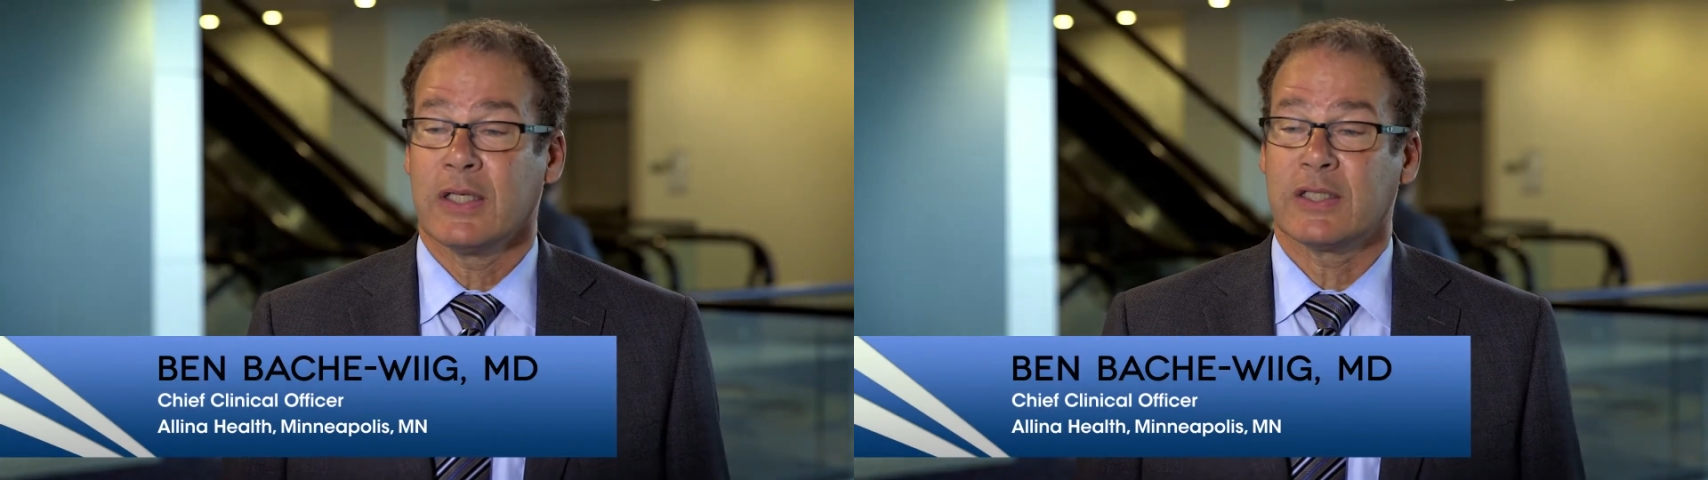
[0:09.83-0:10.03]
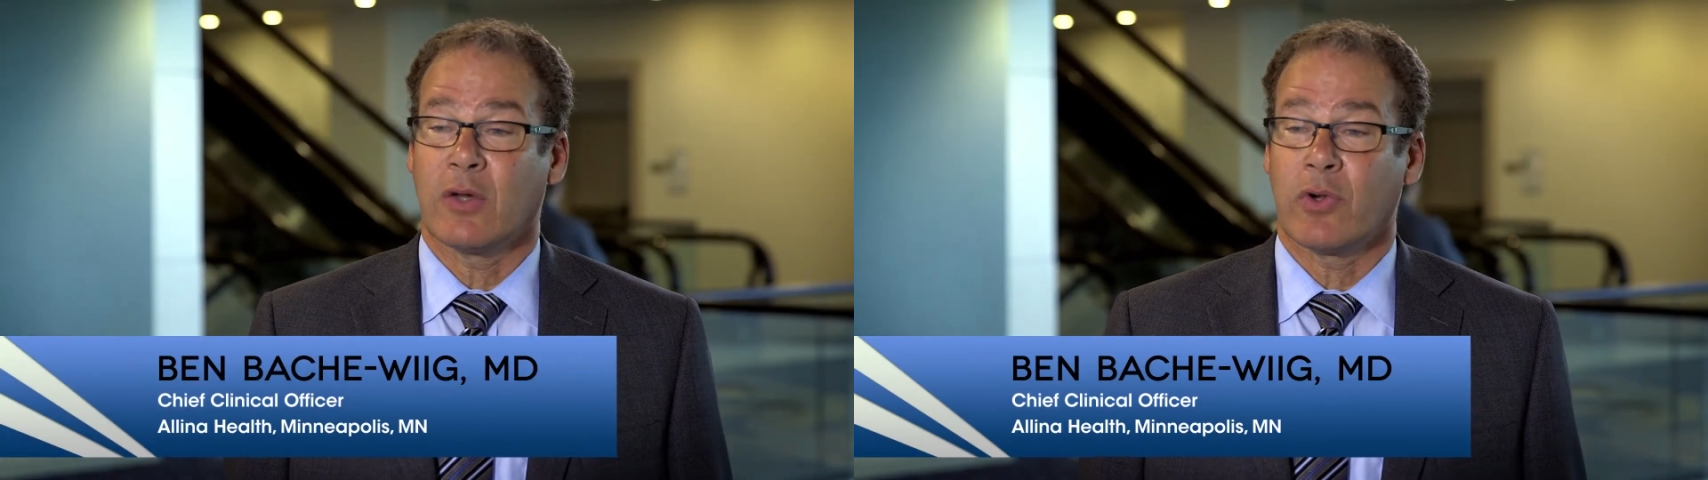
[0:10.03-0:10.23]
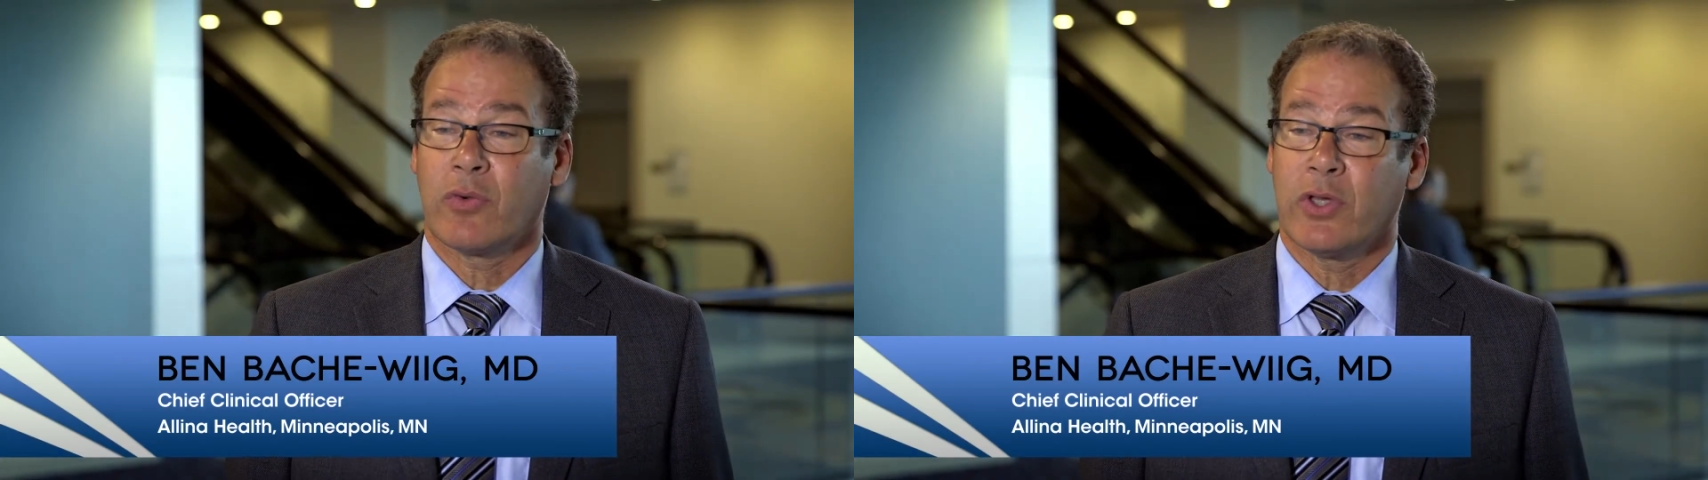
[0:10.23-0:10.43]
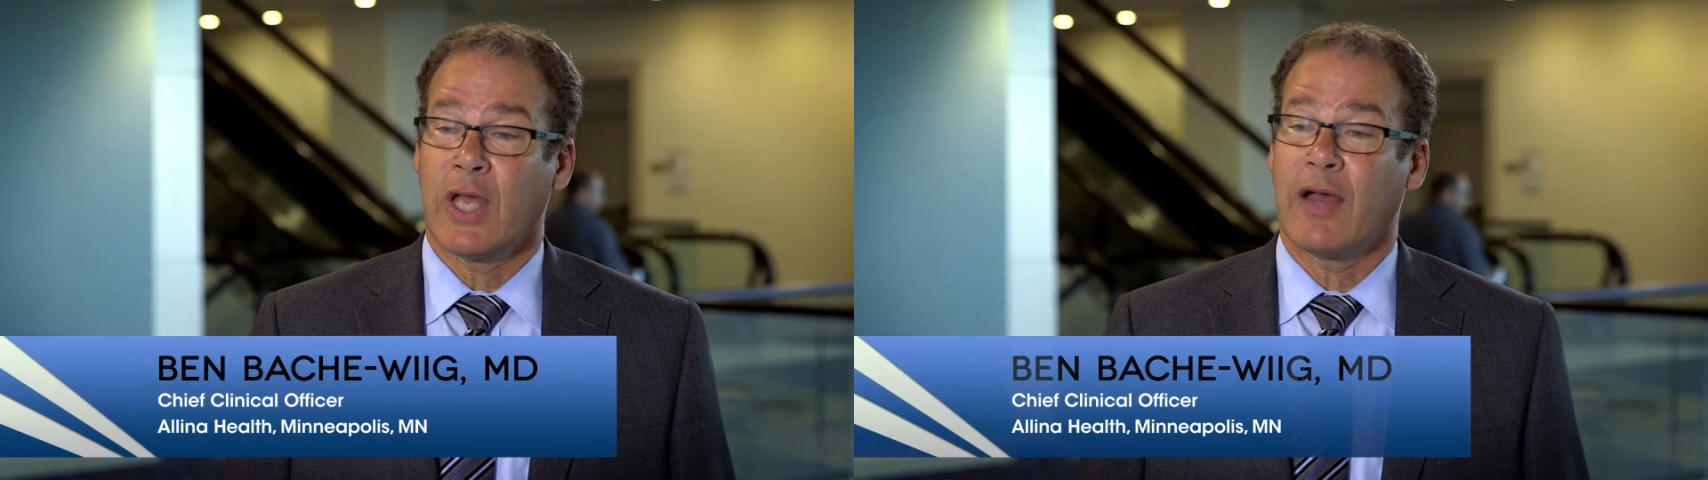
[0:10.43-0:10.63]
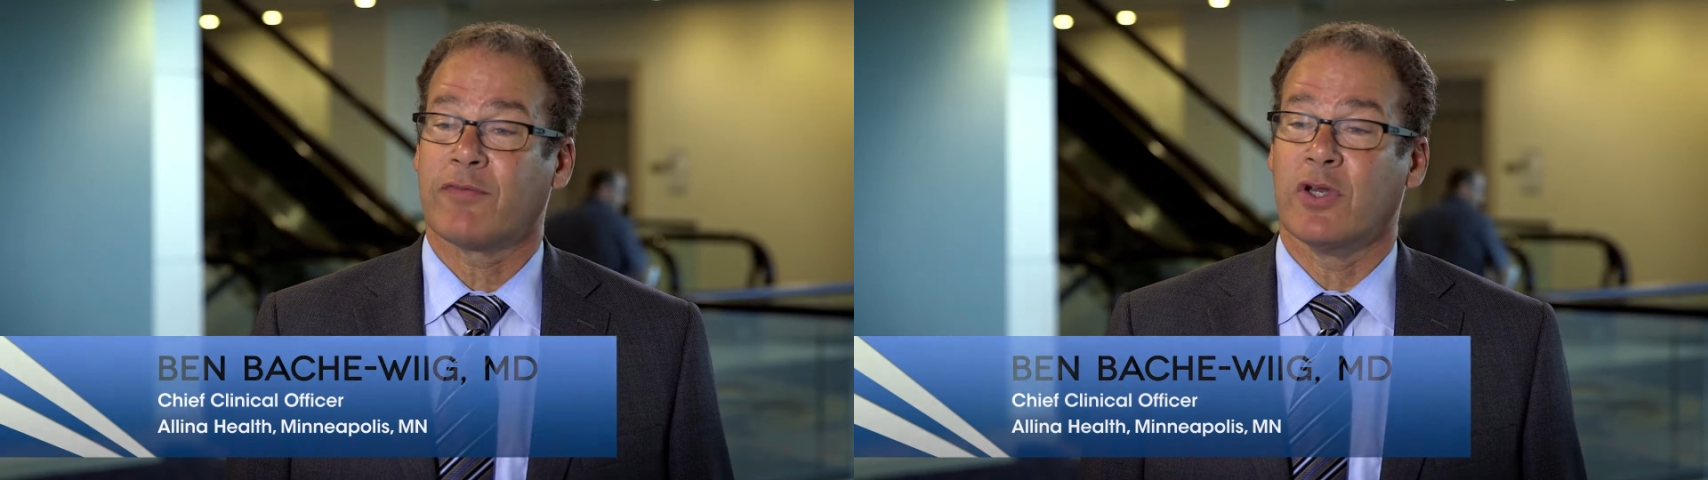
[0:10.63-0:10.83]
is that we really
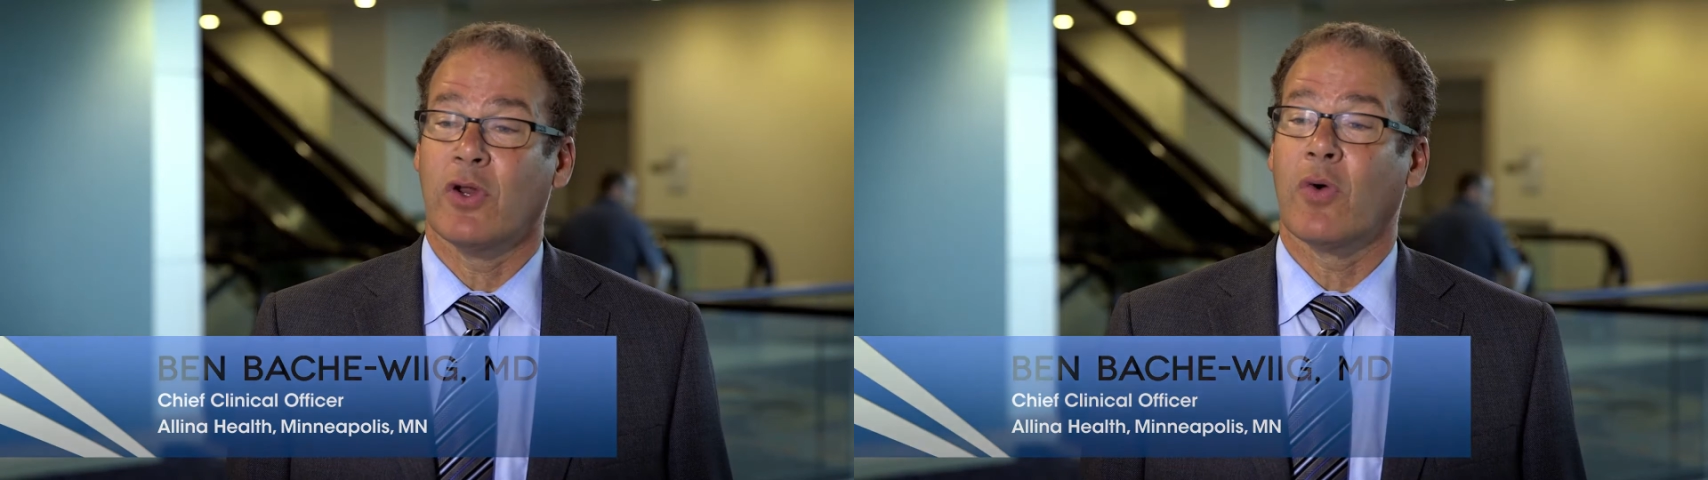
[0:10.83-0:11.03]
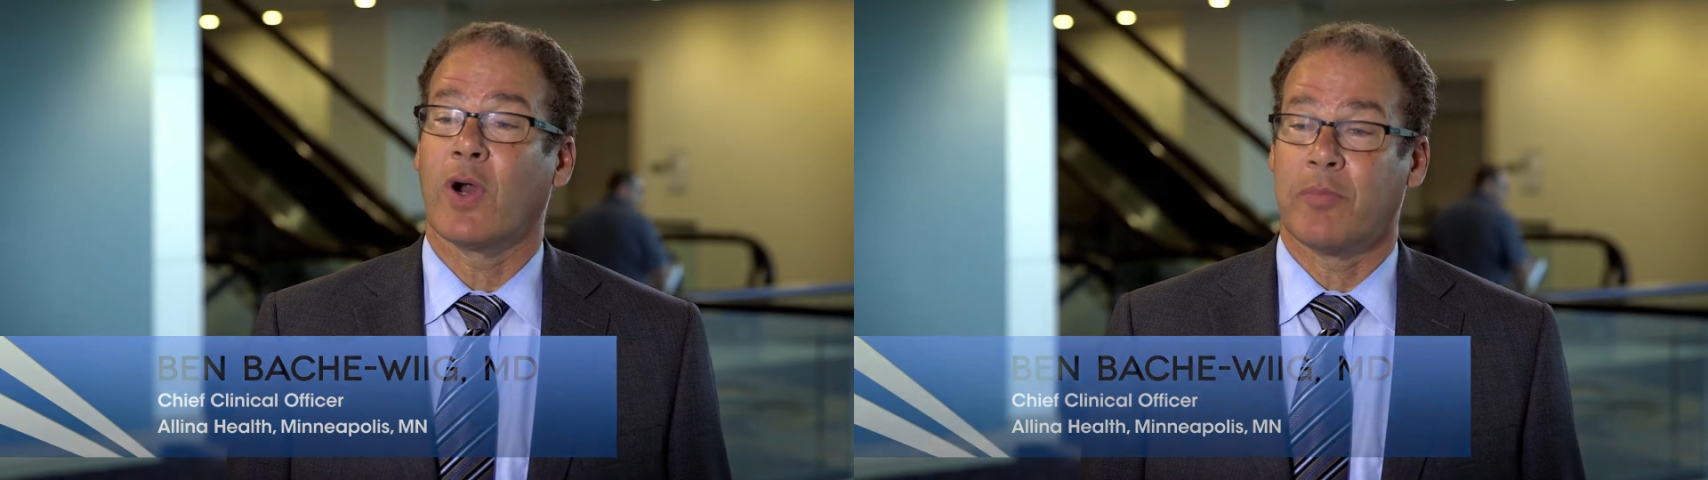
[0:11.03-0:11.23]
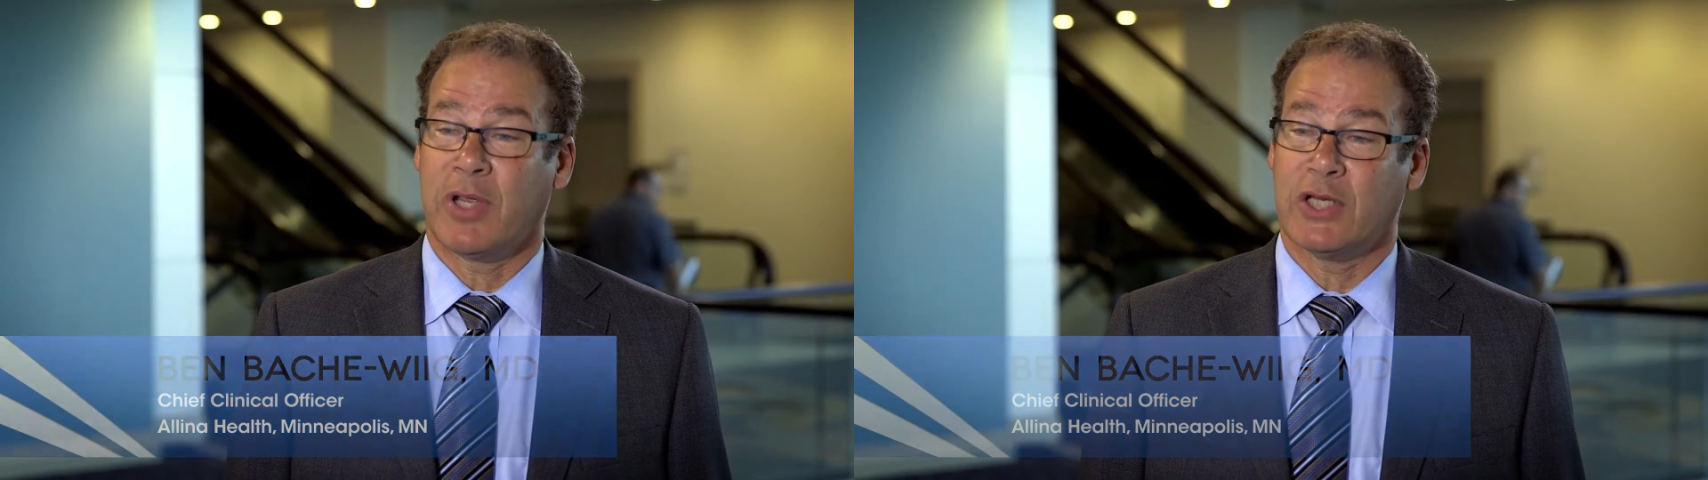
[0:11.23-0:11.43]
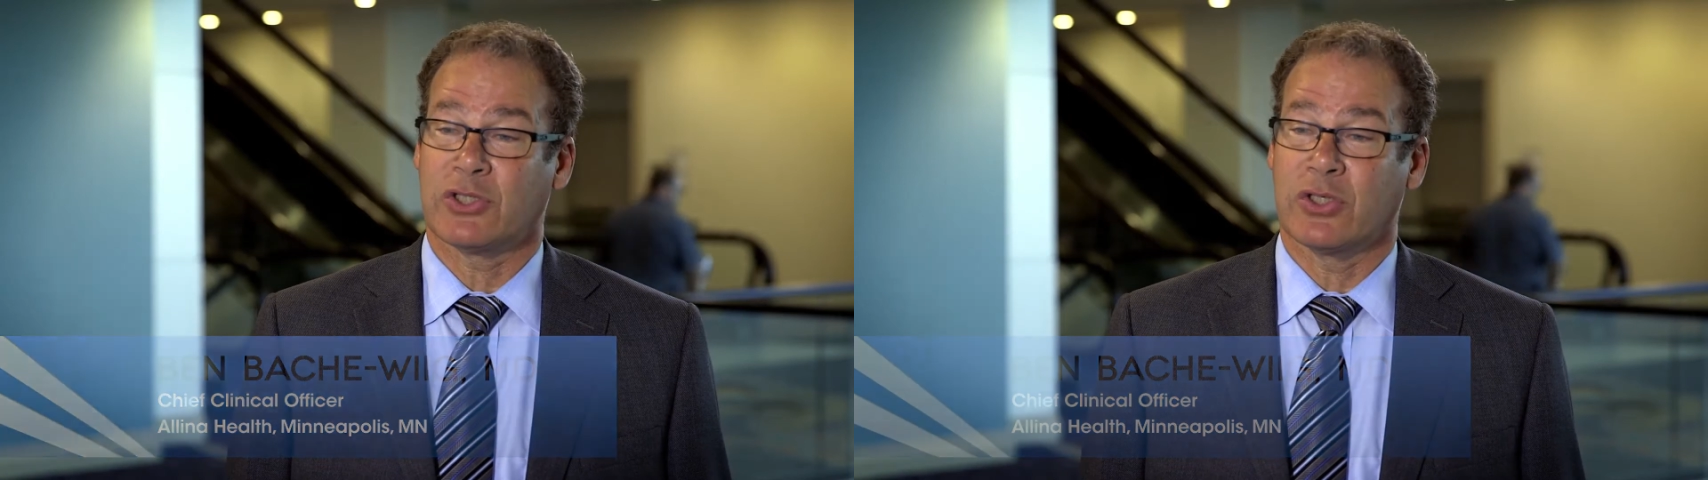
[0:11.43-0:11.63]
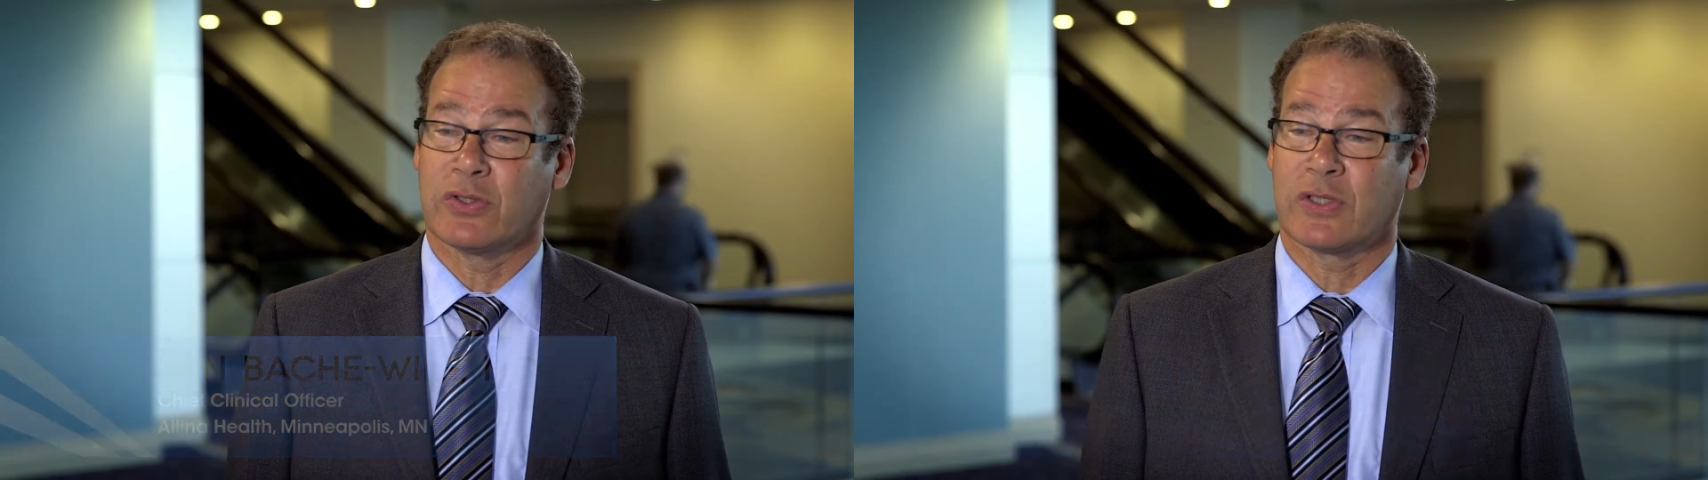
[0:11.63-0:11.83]
have to know our
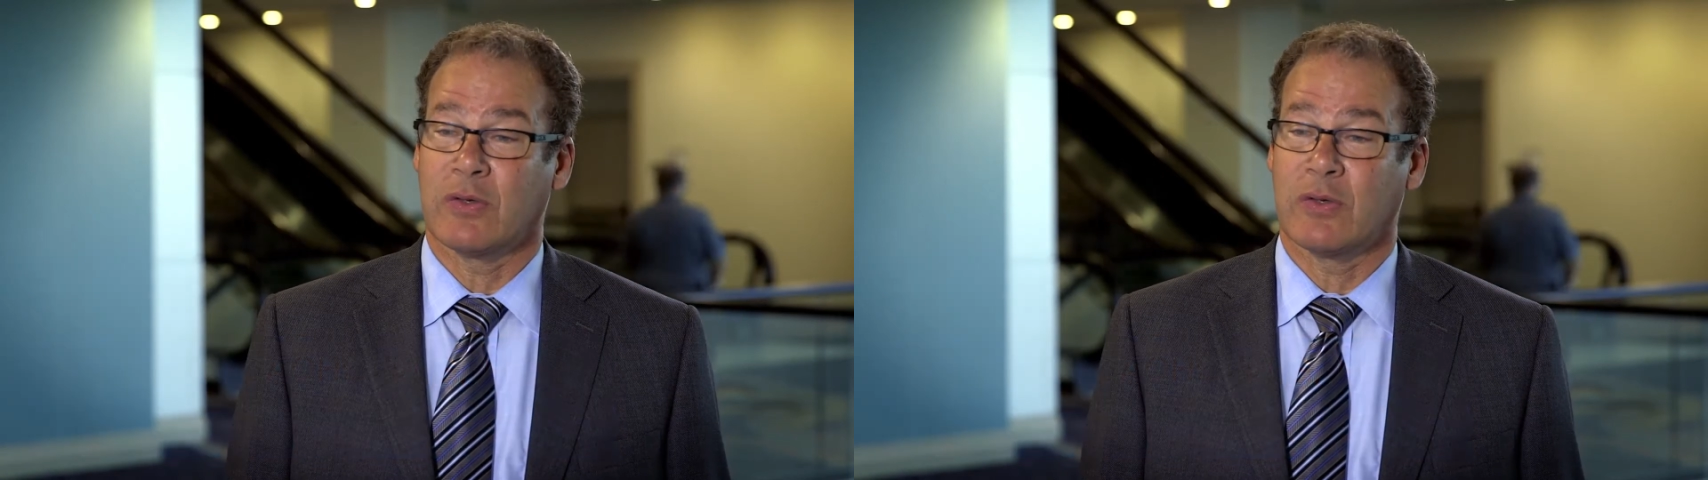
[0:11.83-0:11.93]
patients.